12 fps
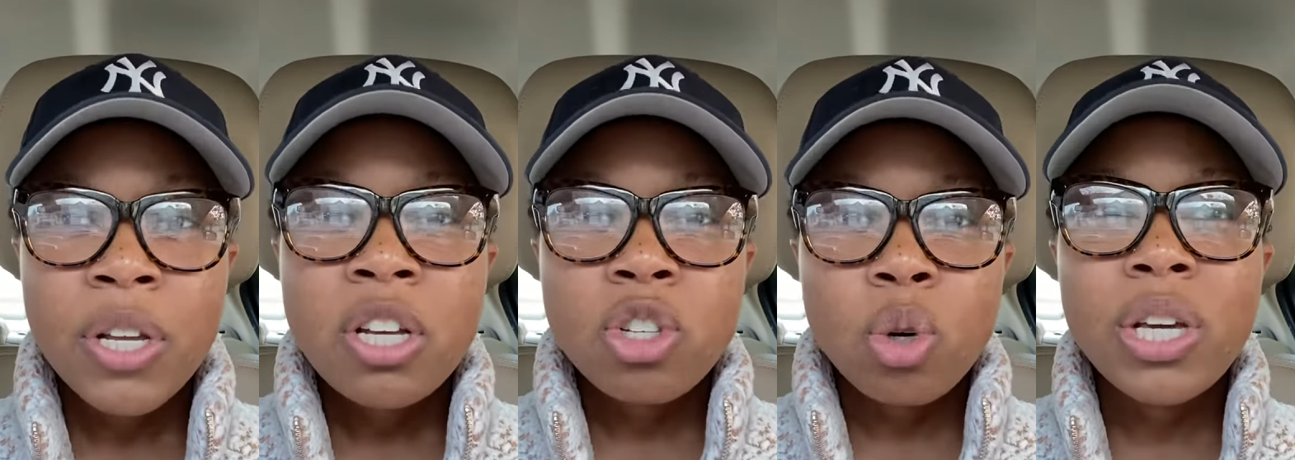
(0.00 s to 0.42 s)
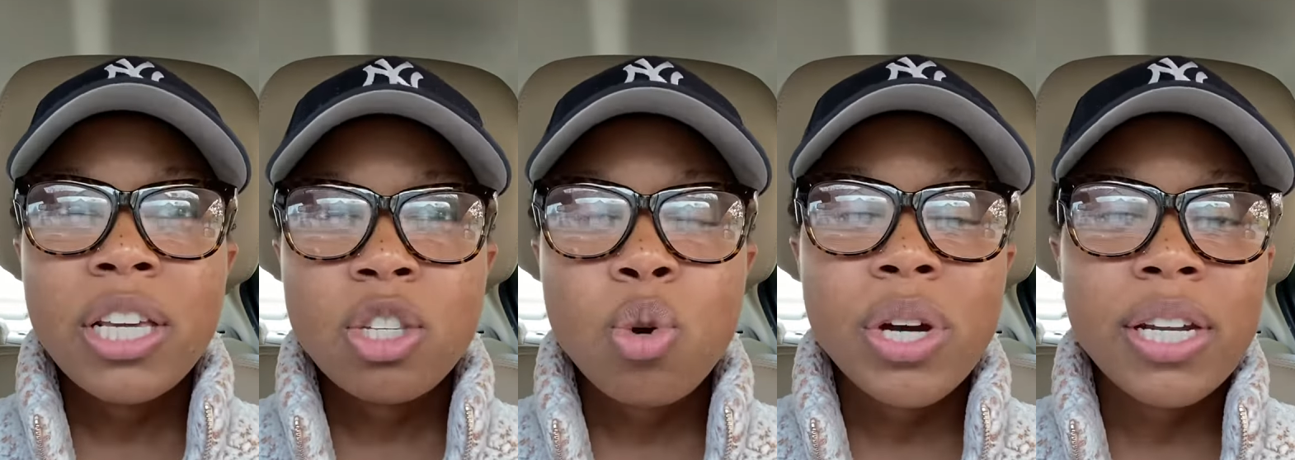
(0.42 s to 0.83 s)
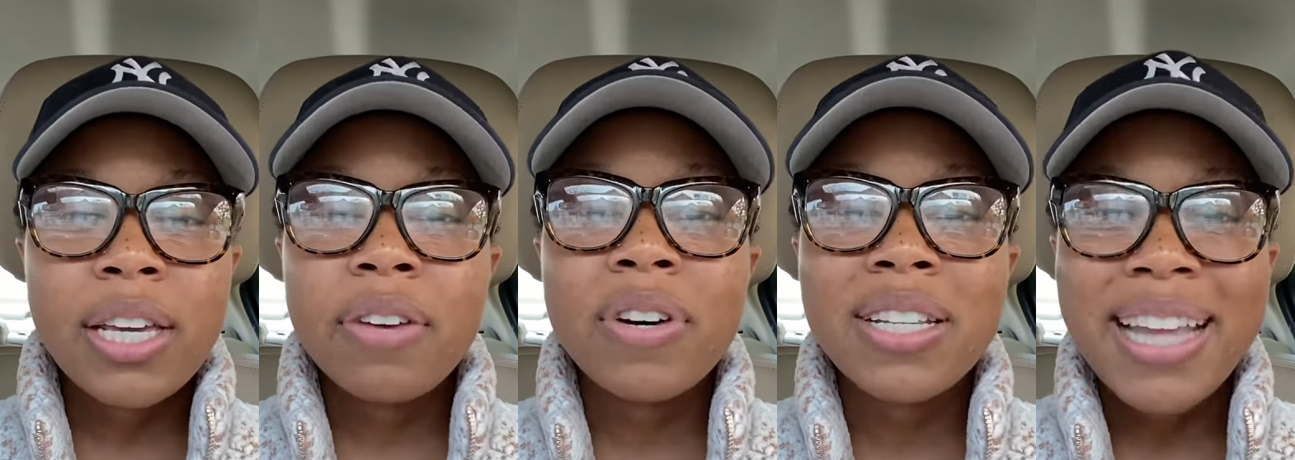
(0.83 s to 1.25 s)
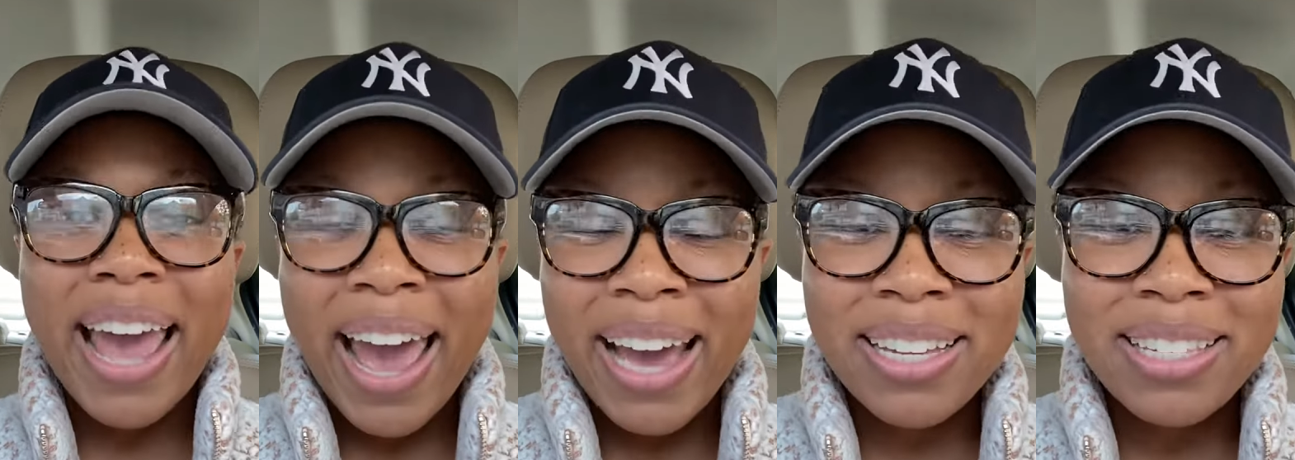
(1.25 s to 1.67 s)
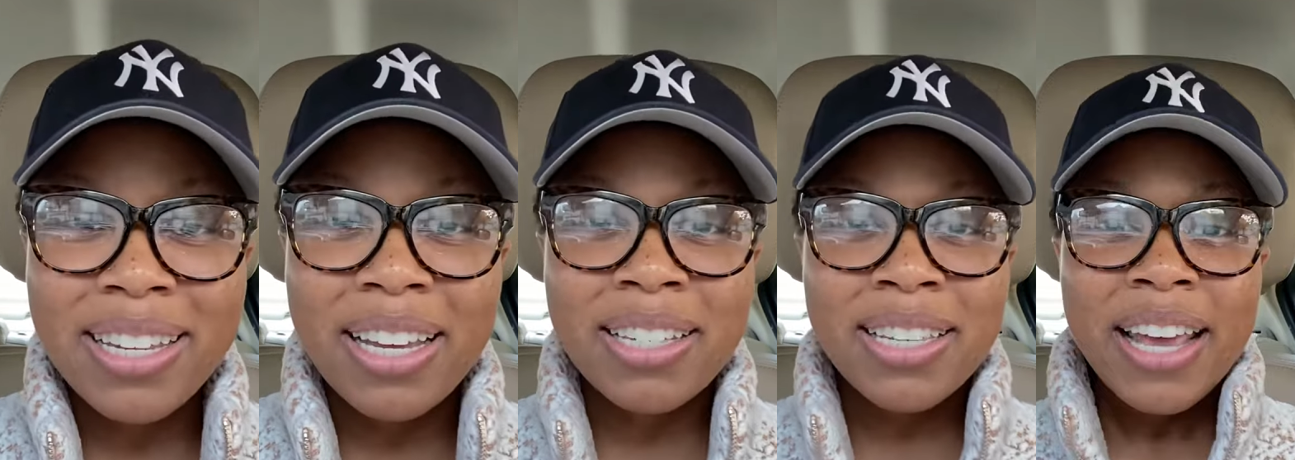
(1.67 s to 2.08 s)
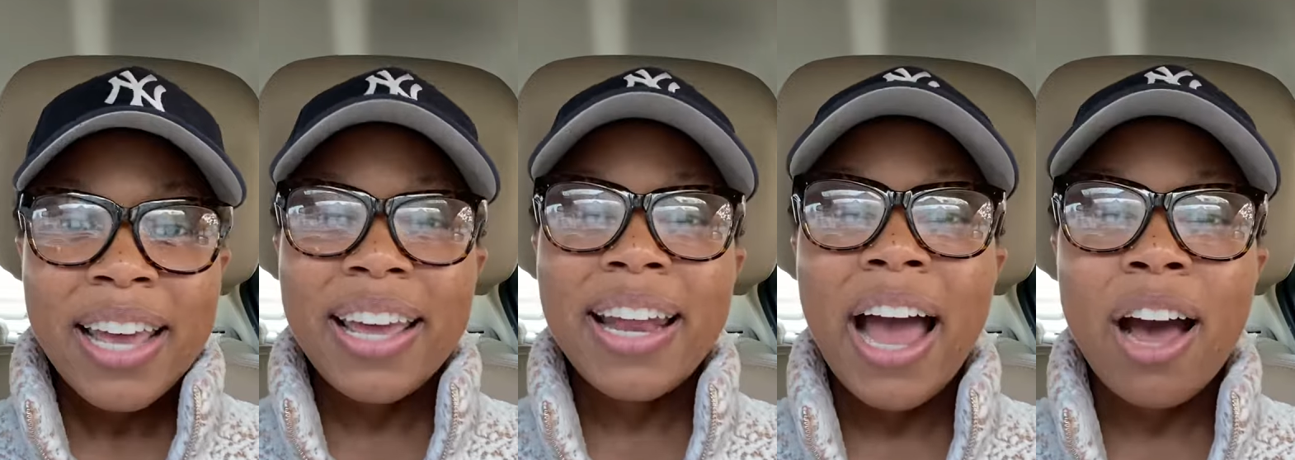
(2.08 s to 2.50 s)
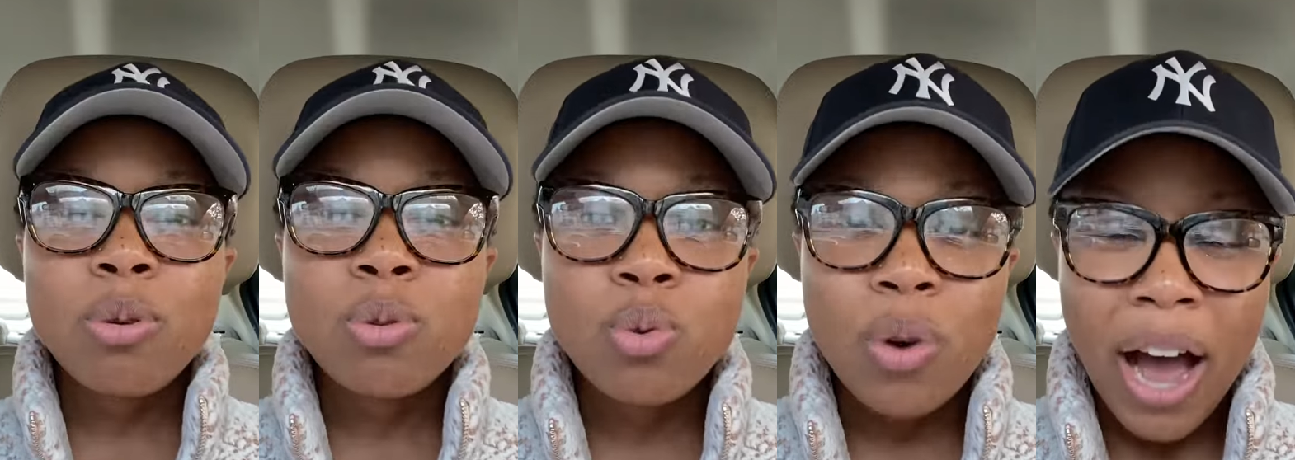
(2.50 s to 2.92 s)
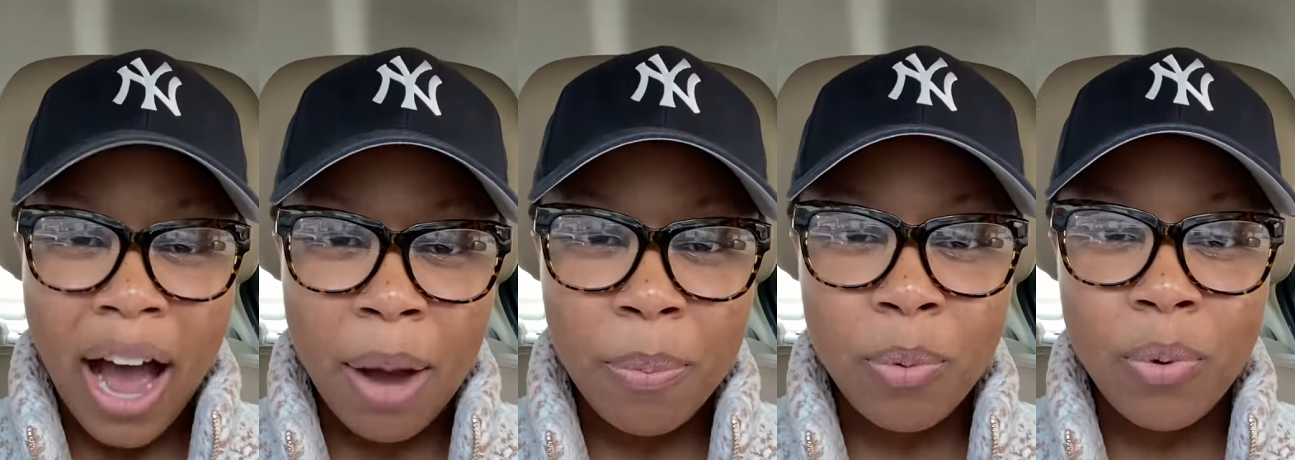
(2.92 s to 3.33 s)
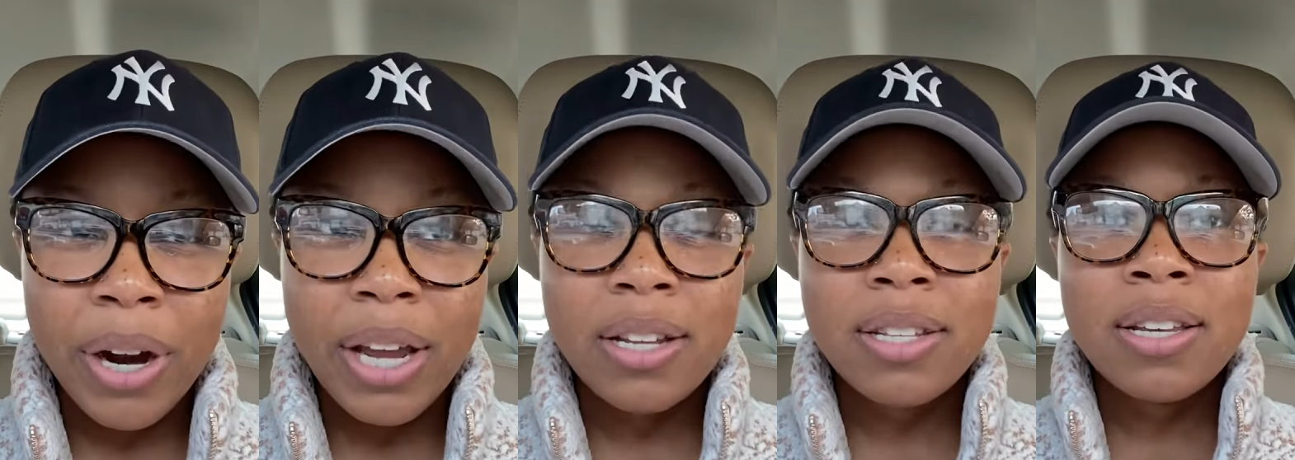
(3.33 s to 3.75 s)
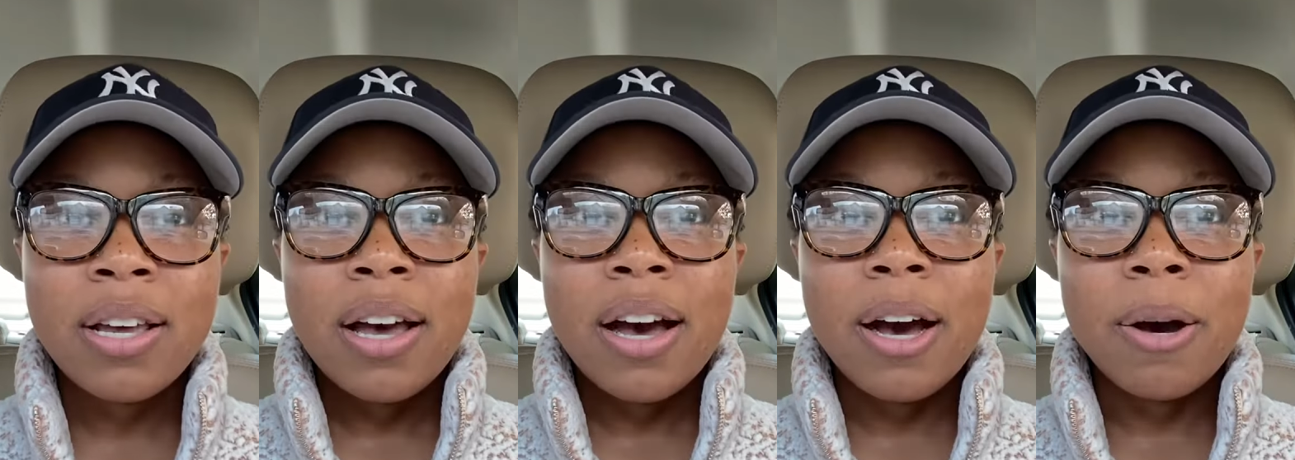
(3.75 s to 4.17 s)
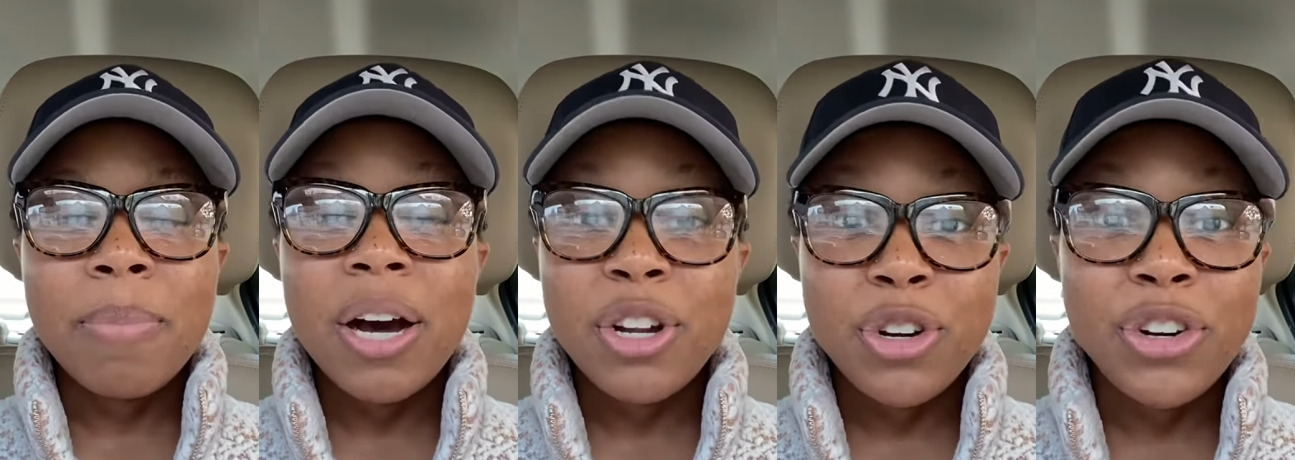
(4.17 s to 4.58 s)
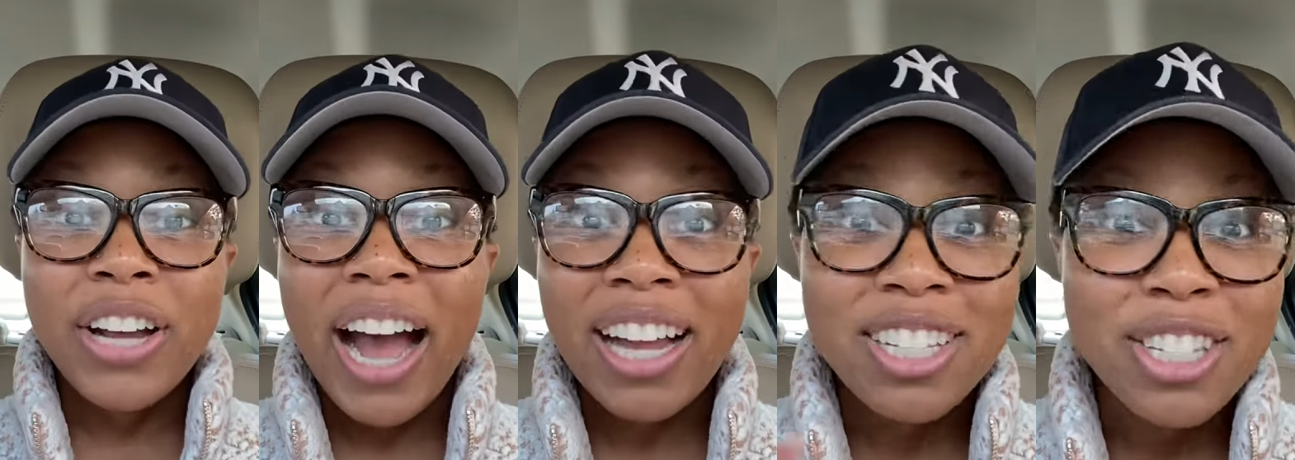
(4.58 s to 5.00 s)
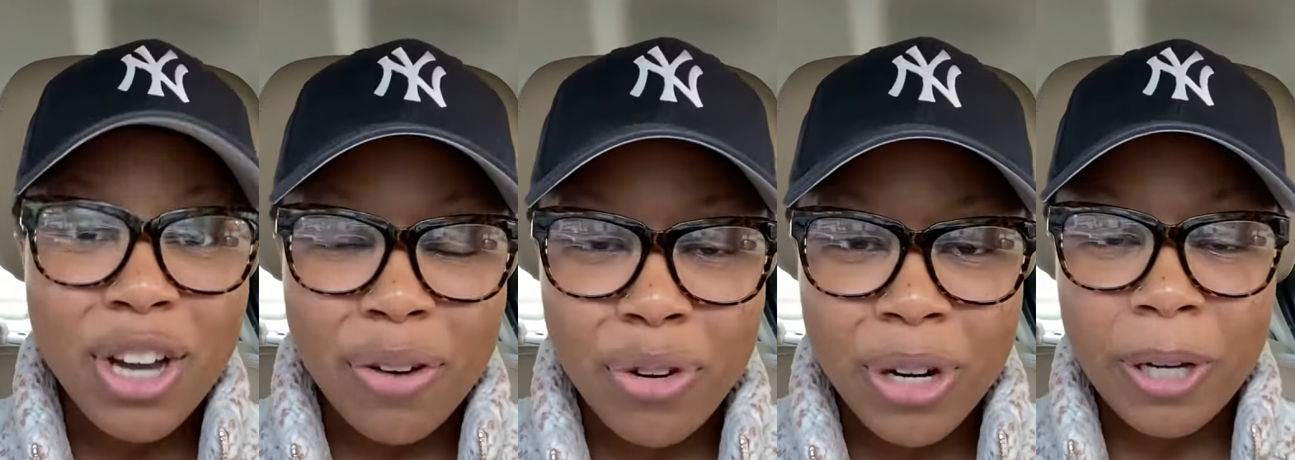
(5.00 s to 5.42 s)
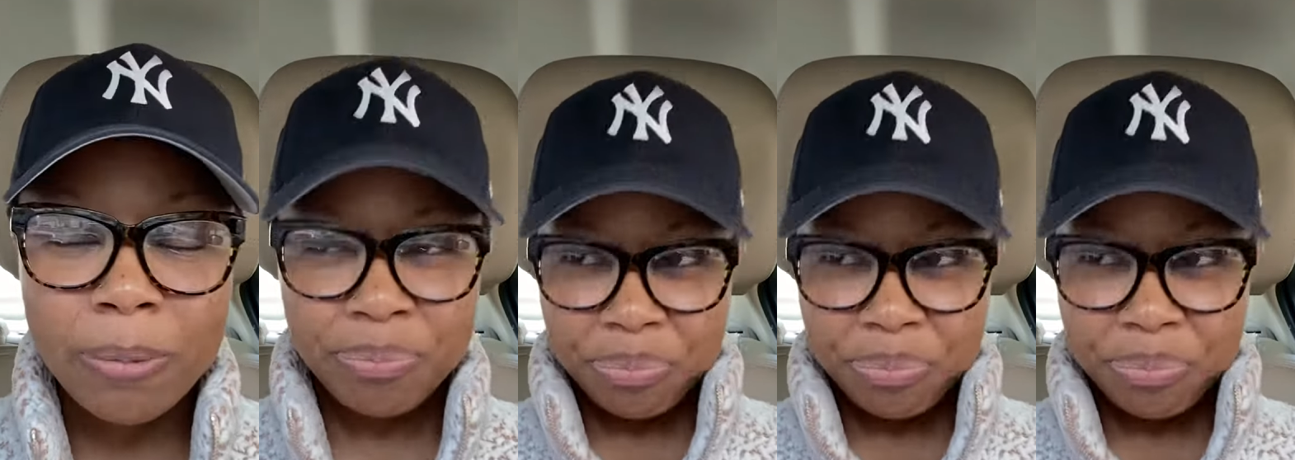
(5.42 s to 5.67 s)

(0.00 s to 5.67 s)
So he's going to give us access and how to operate under God's governing.